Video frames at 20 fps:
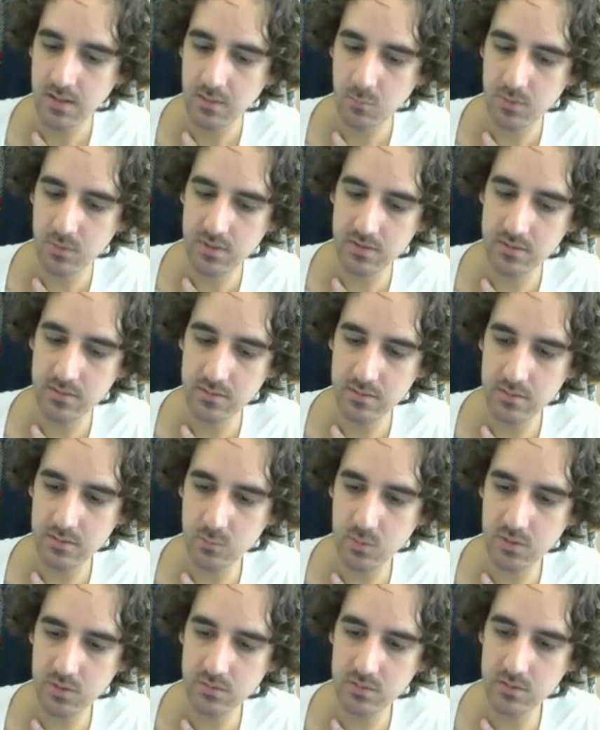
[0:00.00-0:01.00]
When
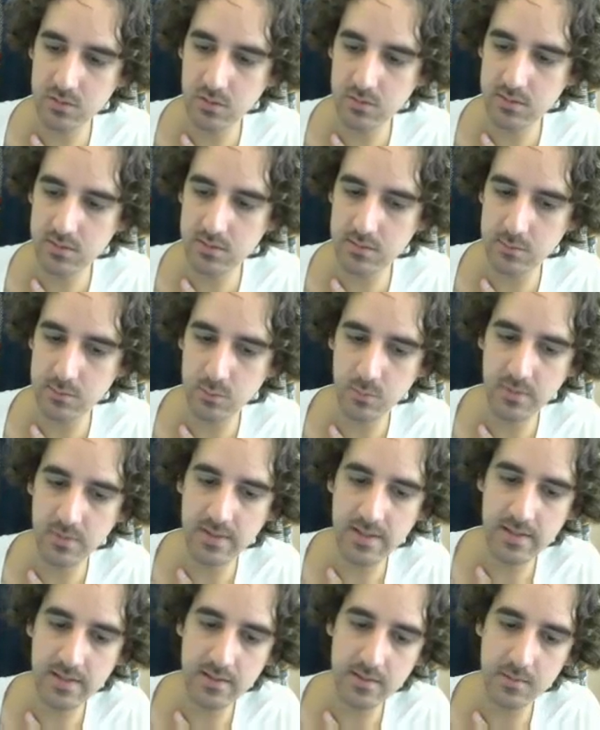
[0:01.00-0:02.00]
one of the nodes is
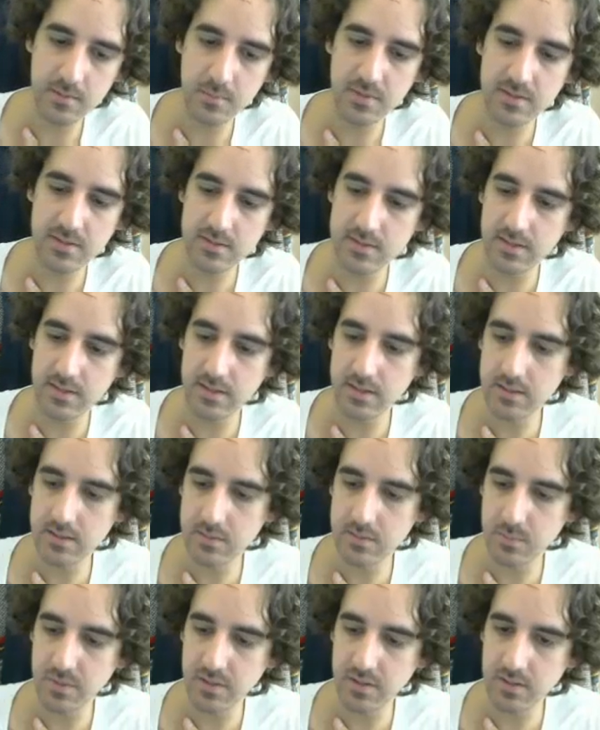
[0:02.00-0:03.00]
illuminated, it means that
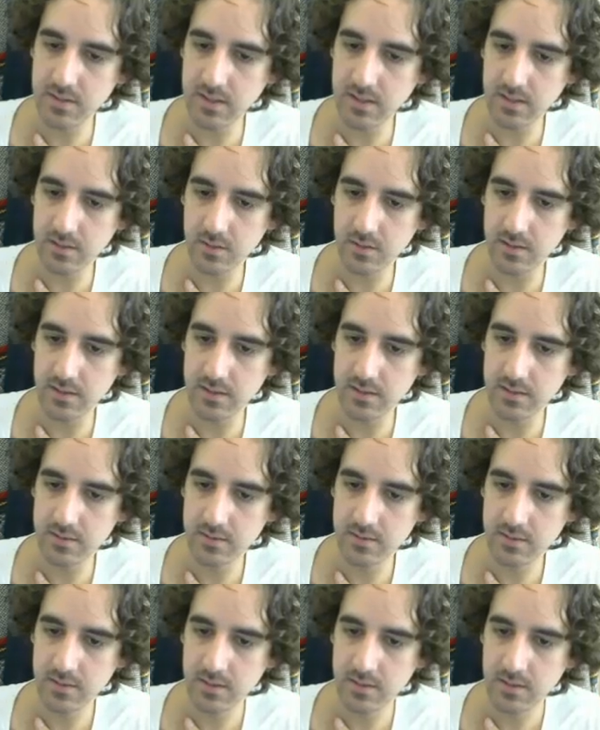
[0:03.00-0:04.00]
it's being calculated.
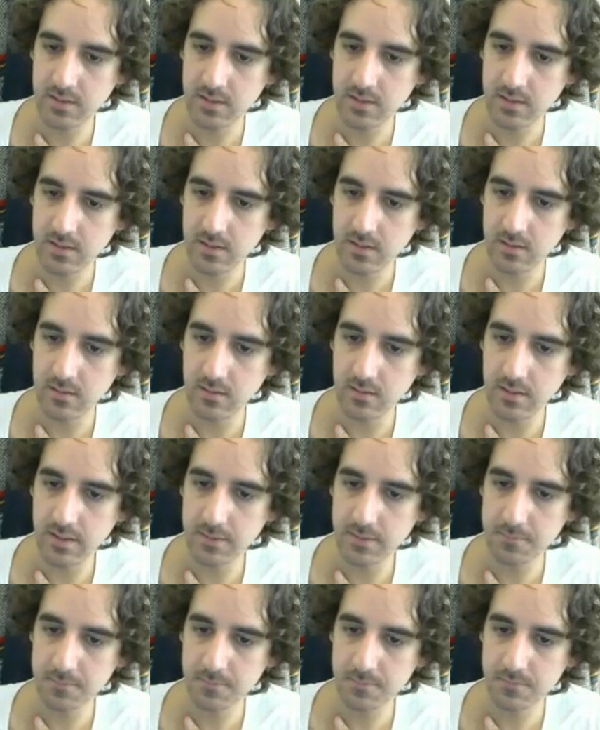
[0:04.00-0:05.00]

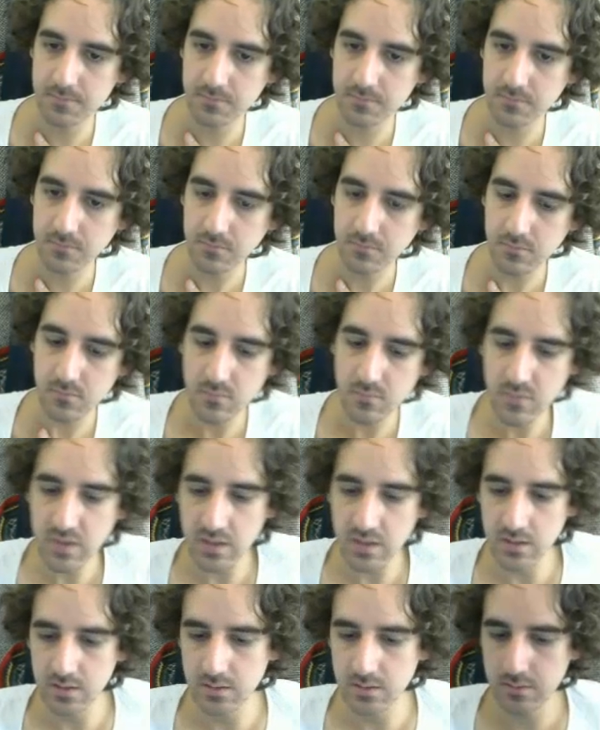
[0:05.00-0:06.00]
Okay.
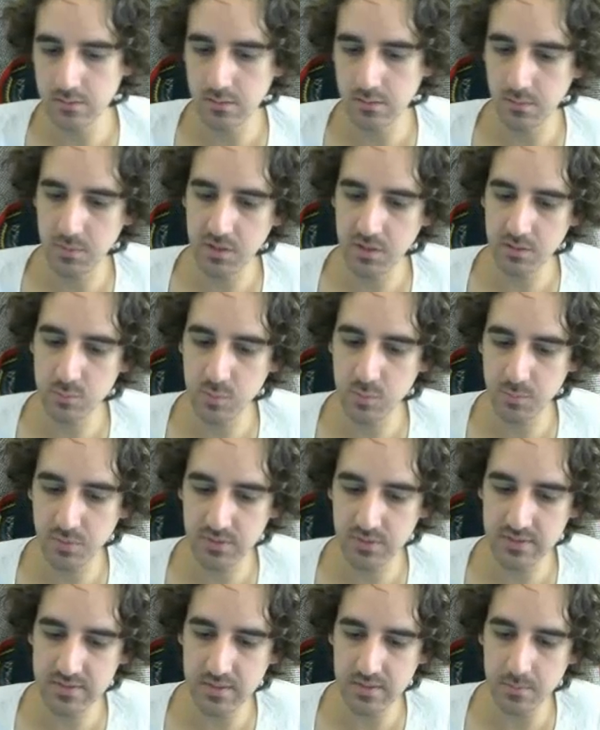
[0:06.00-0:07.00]
So because we
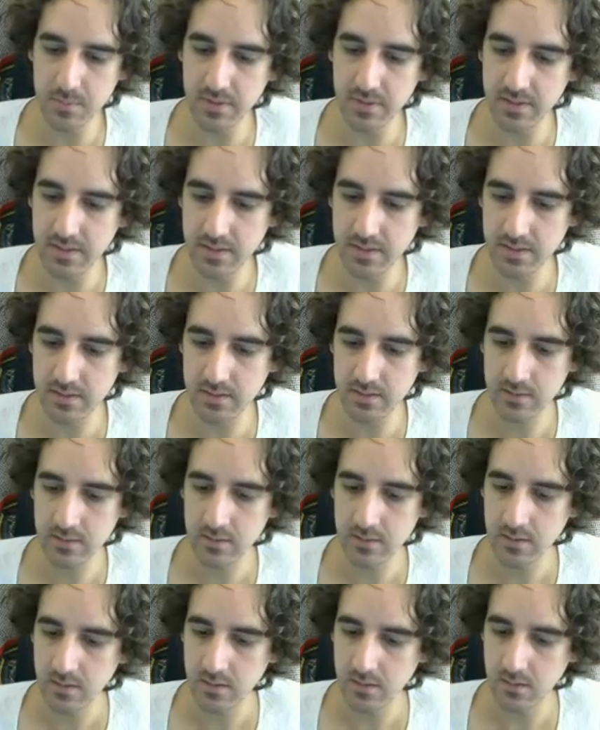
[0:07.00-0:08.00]
put this at the beginning
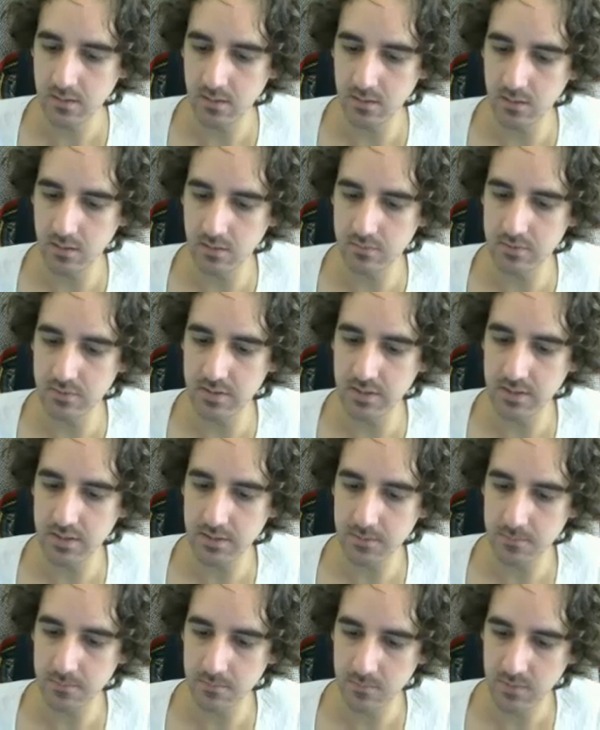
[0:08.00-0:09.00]
of
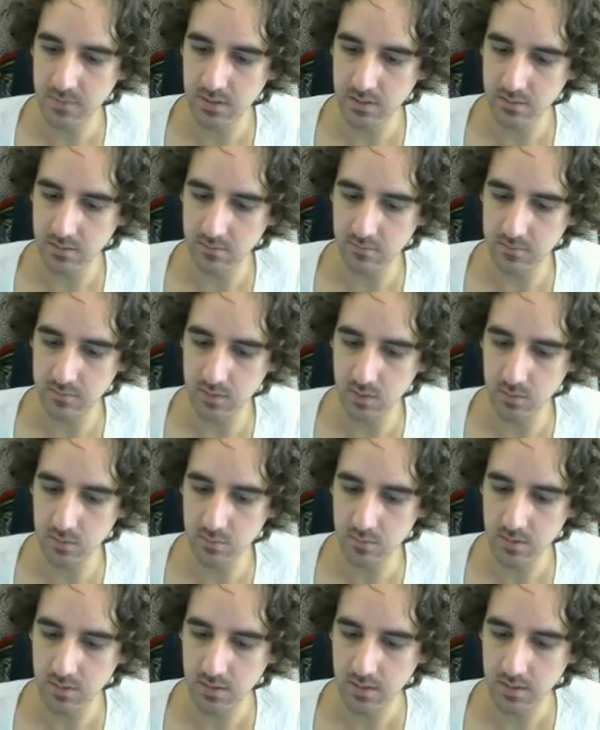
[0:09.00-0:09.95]
the flow,